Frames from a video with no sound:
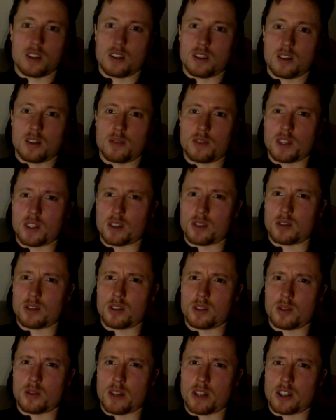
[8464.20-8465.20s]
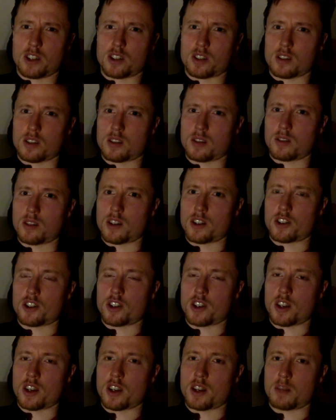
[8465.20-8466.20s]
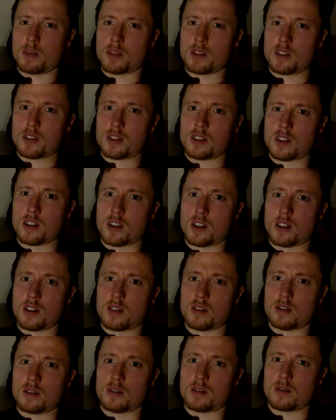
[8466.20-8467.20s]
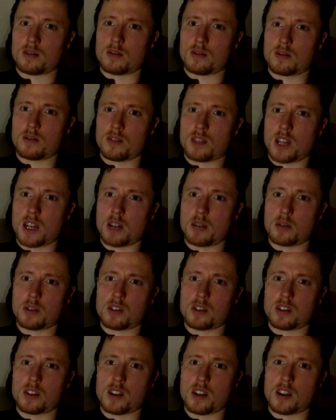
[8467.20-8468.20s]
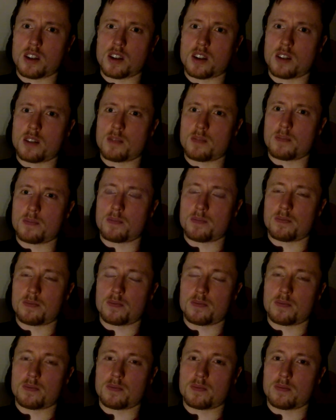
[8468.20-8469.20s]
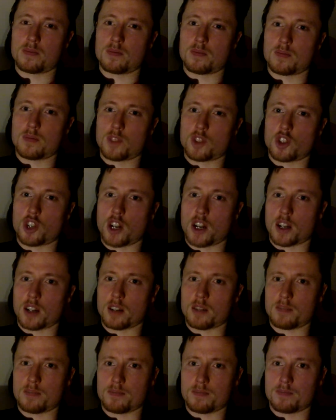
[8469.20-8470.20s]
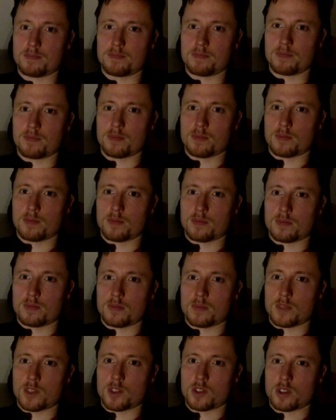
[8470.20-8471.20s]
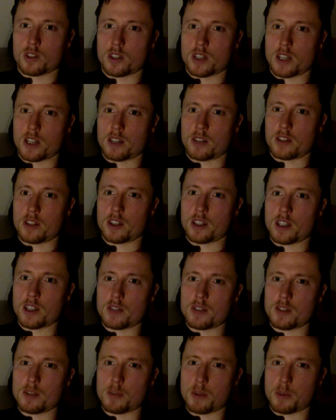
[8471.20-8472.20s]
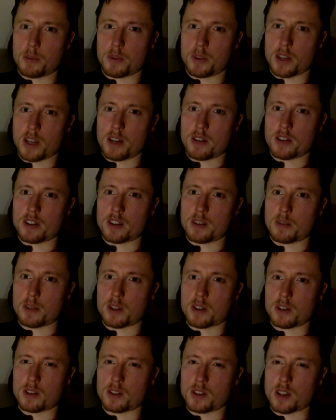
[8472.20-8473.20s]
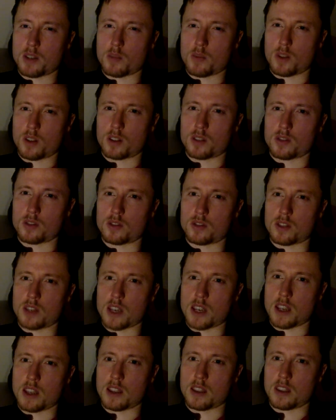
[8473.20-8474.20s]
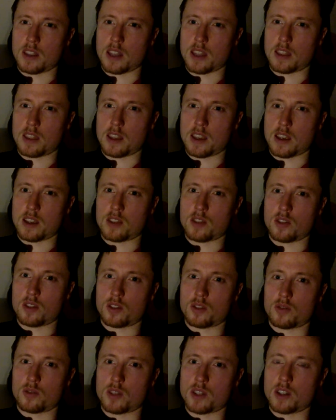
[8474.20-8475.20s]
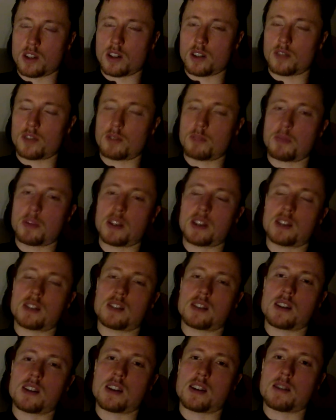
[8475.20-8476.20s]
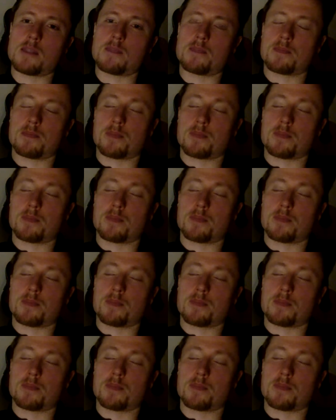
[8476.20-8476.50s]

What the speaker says: You've got good questions, Lola J, I must say. I would say Chuck. Jordan Heller. It gives them popularity because they want to say that they got rid of the big C.